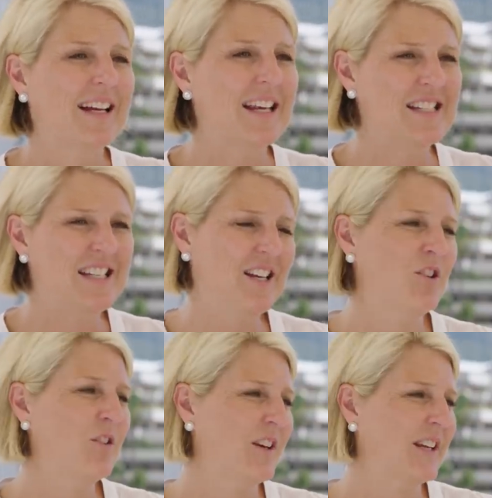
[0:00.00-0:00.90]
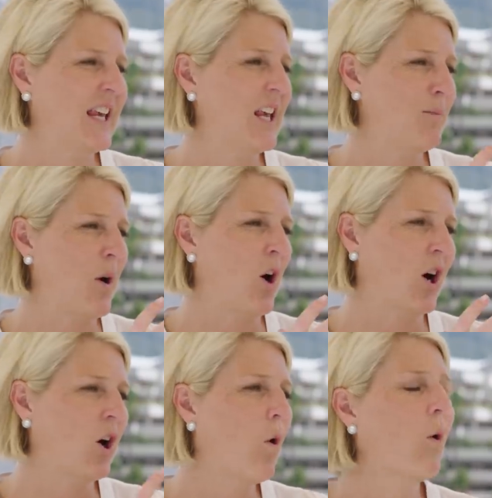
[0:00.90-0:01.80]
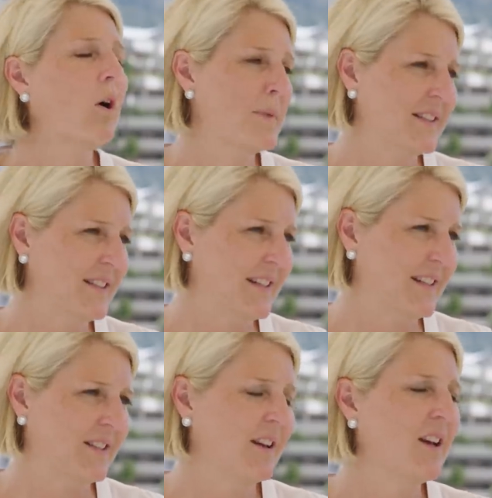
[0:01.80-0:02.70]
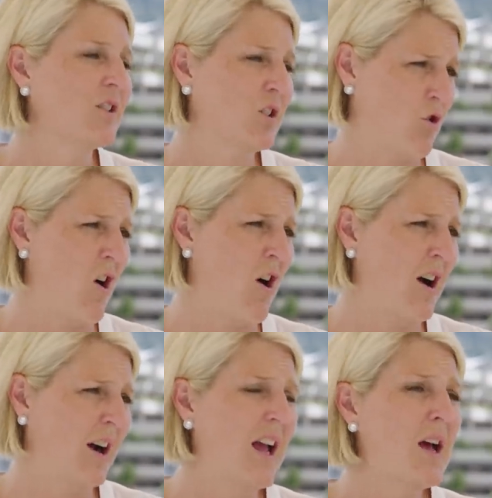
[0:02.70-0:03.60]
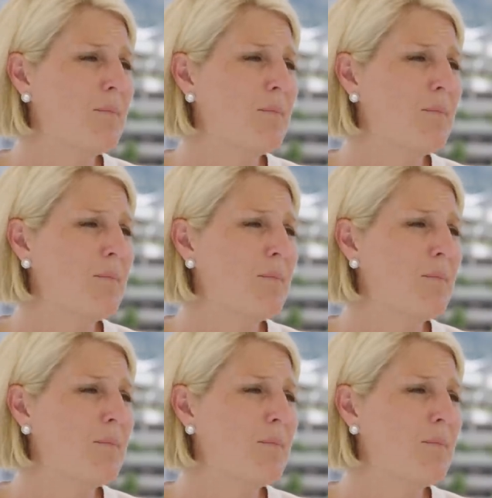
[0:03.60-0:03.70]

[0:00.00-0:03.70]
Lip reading: continue to keep our core business strong,